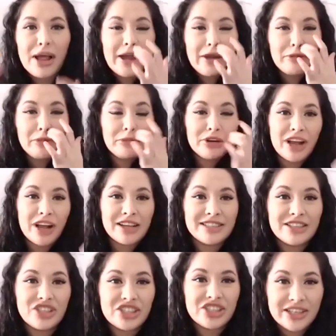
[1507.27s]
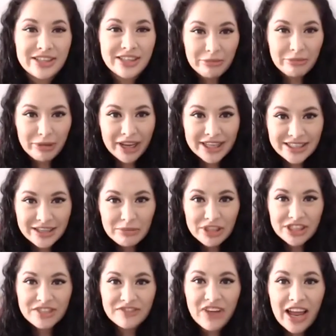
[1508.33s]
I remember Kasia just said that penta
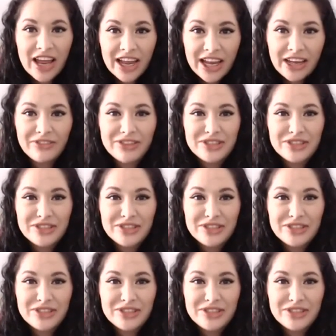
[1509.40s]
means five.